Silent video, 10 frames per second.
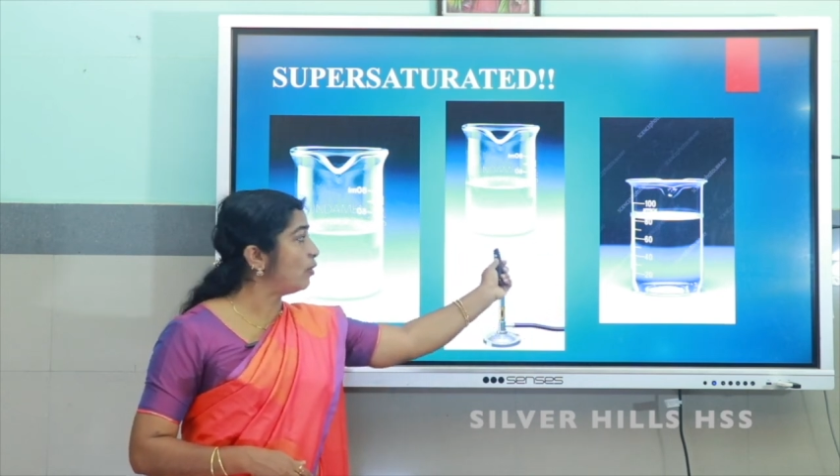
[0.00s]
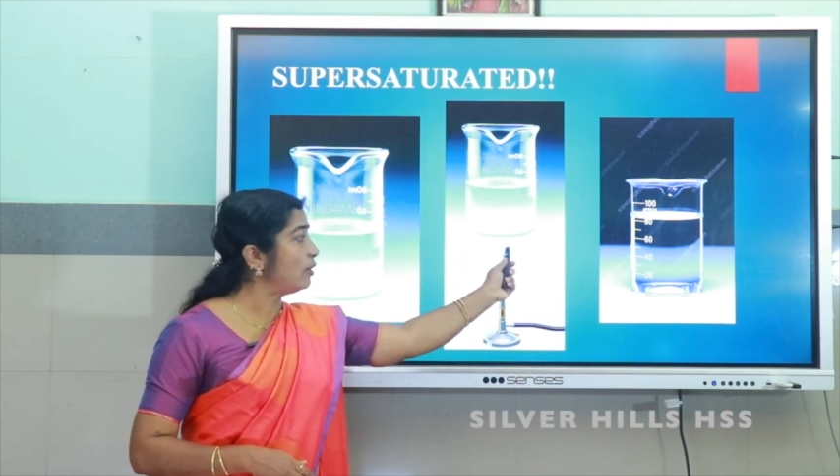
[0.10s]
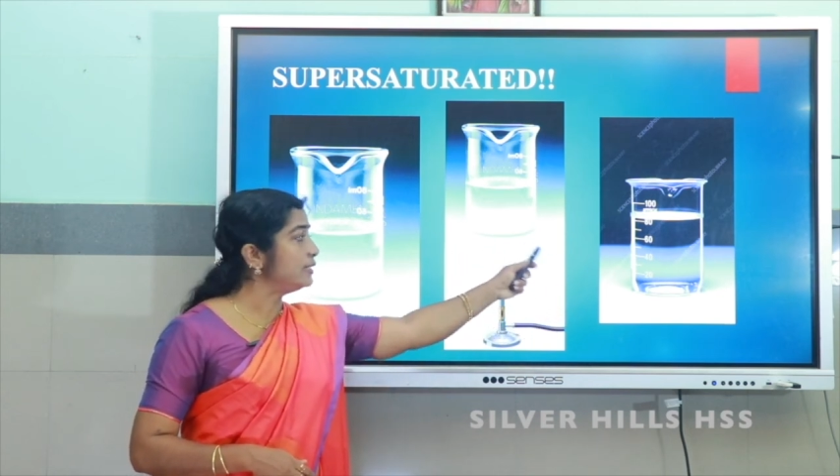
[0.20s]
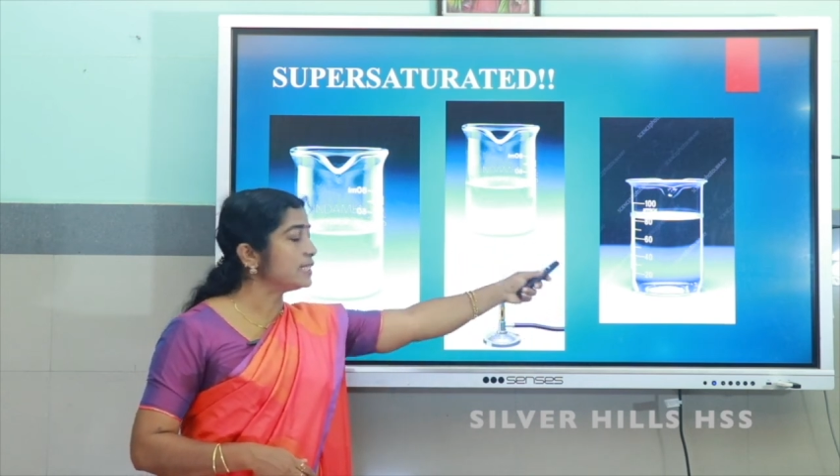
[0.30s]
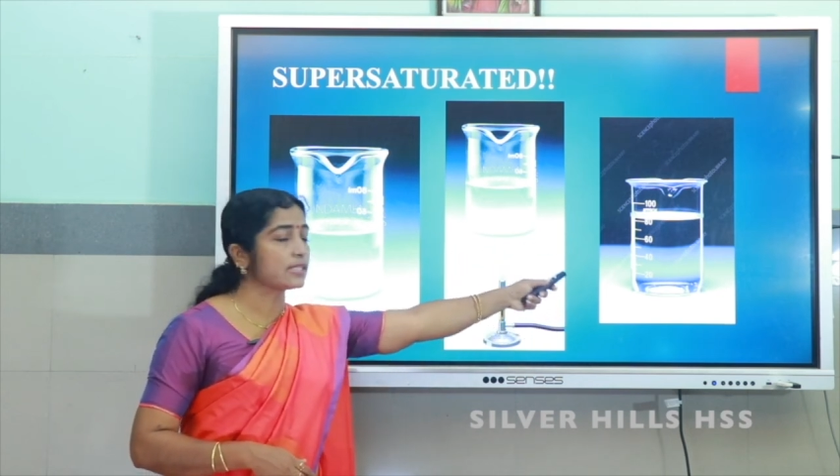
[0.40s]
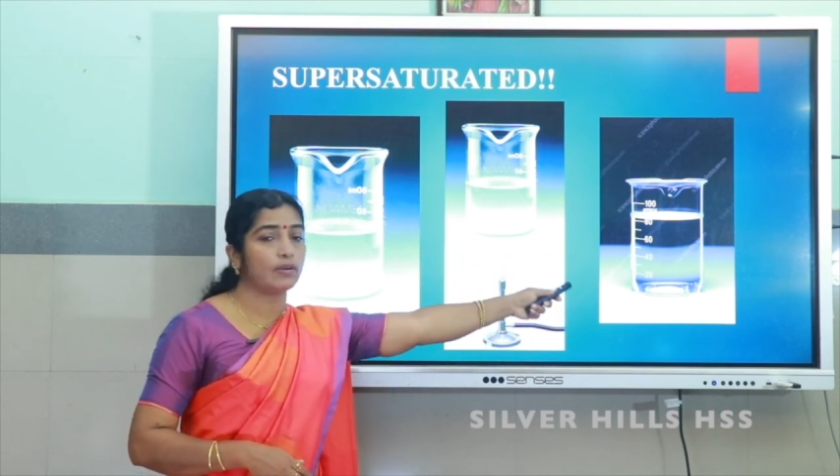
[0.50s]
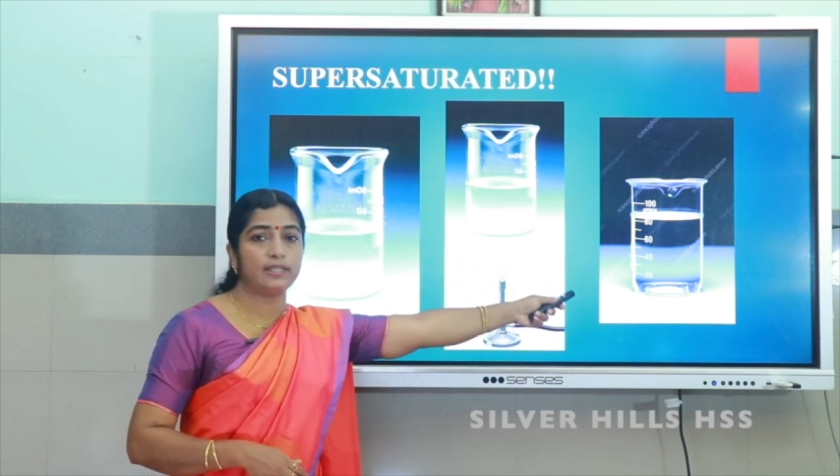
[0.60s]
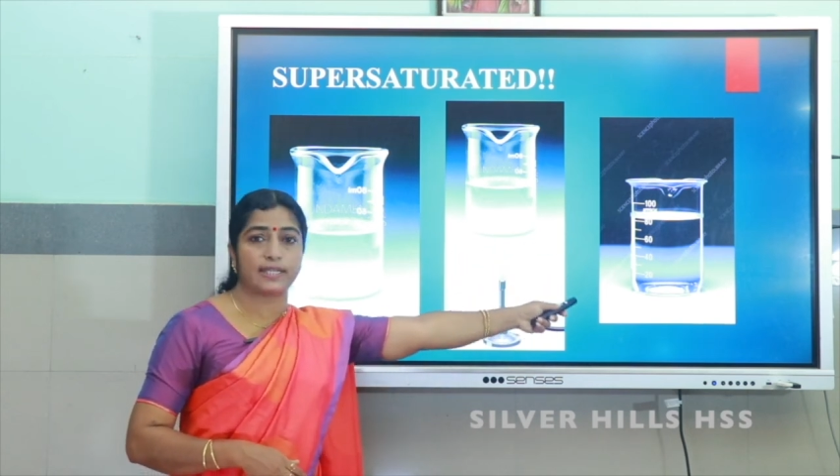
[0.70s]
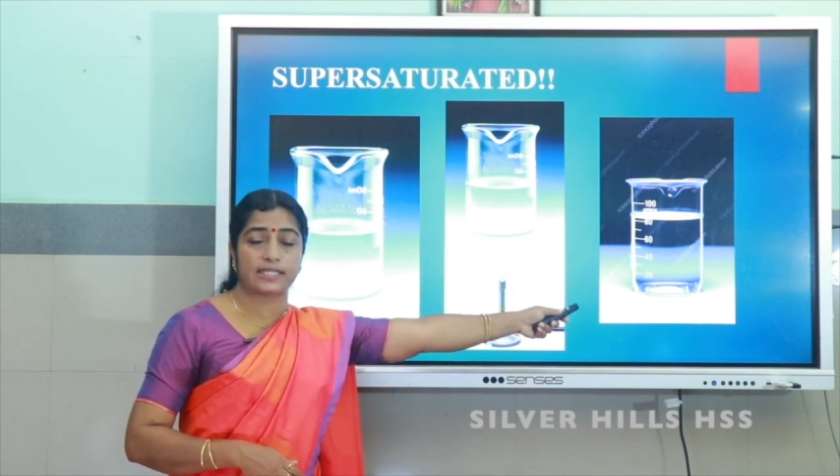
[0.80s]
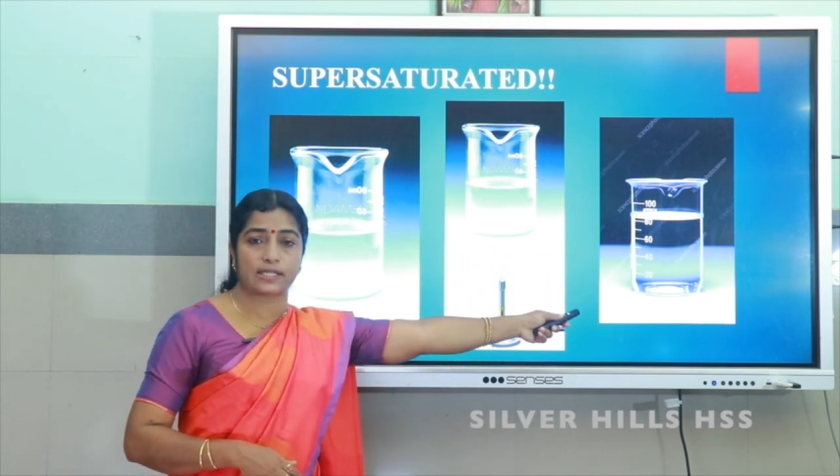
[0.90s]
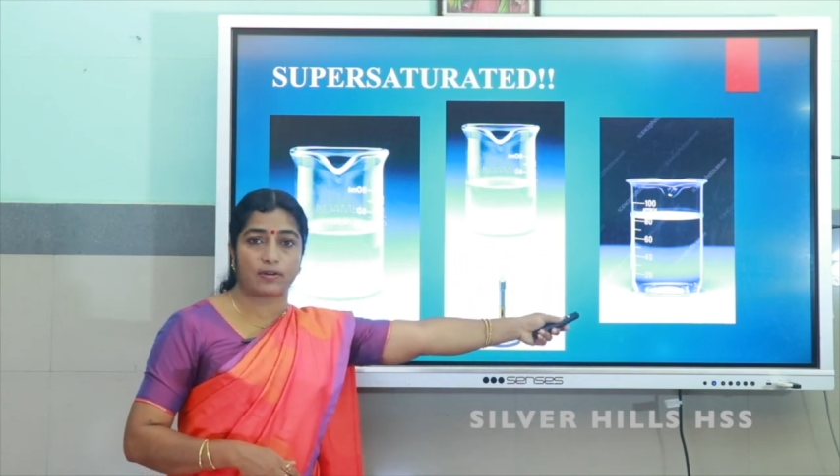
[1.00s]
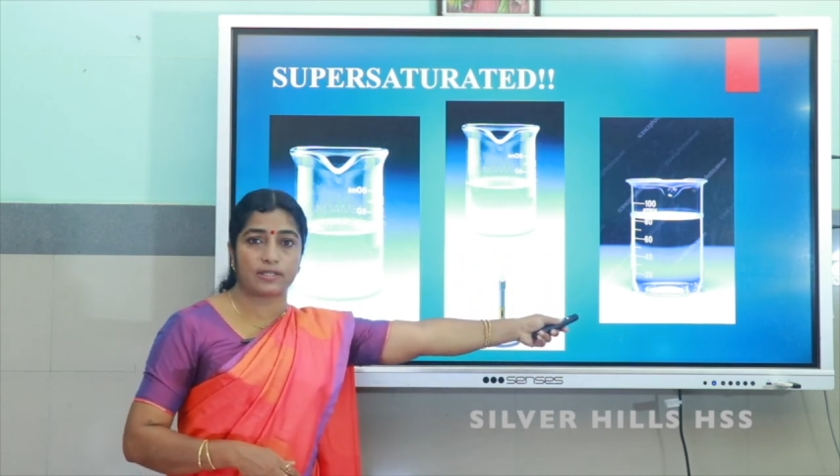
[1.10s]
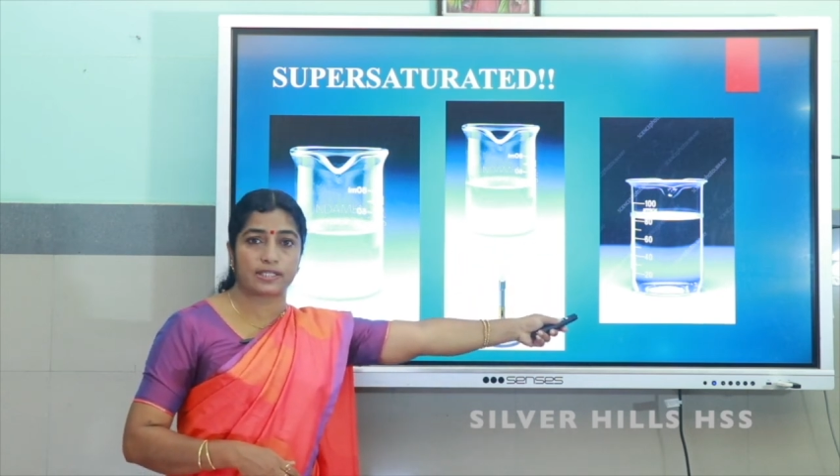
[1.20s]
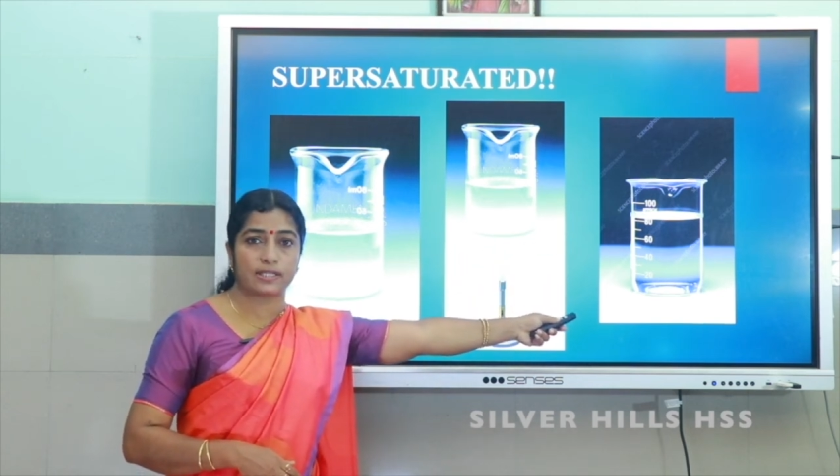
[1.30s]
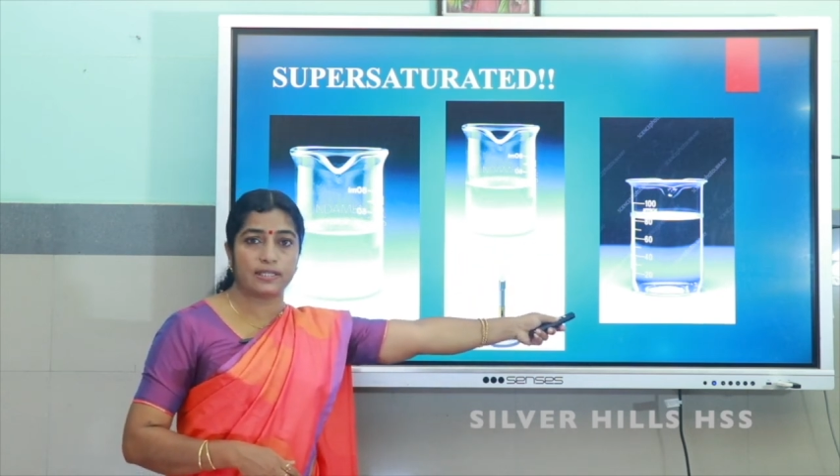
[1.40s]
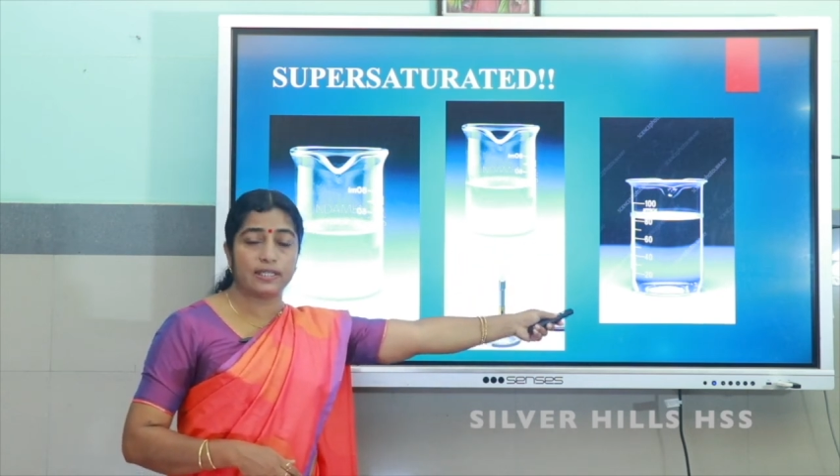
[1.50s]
all the salt dissolves.